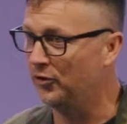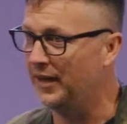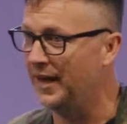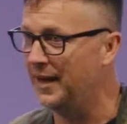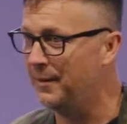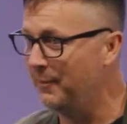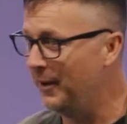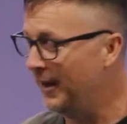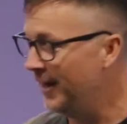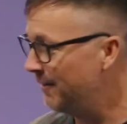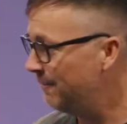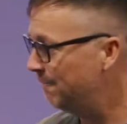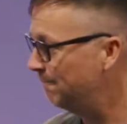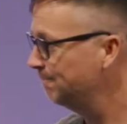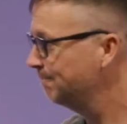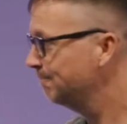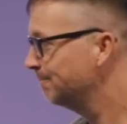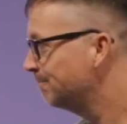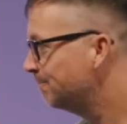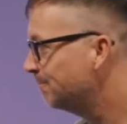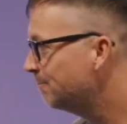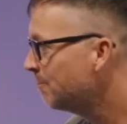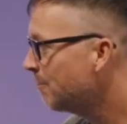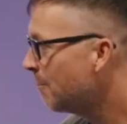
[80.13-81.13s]

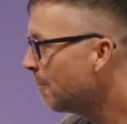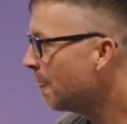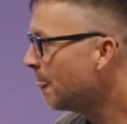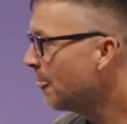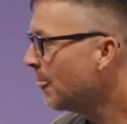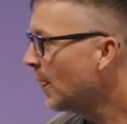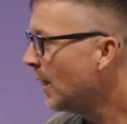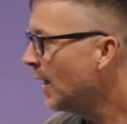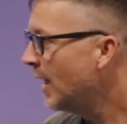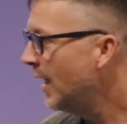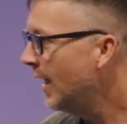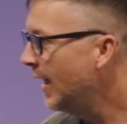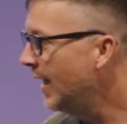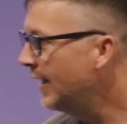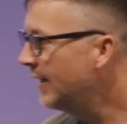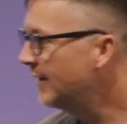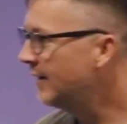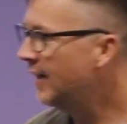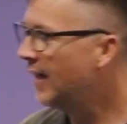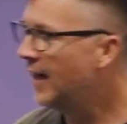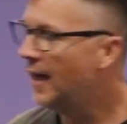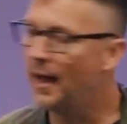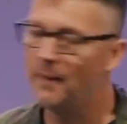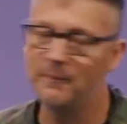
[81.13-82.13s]
Amen? And
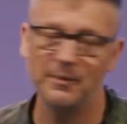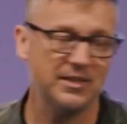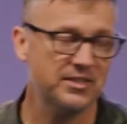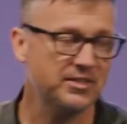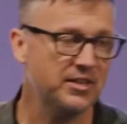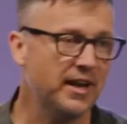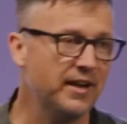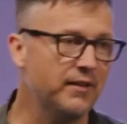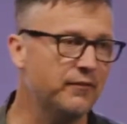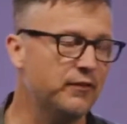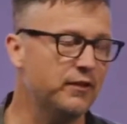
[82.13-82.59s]
I'm excited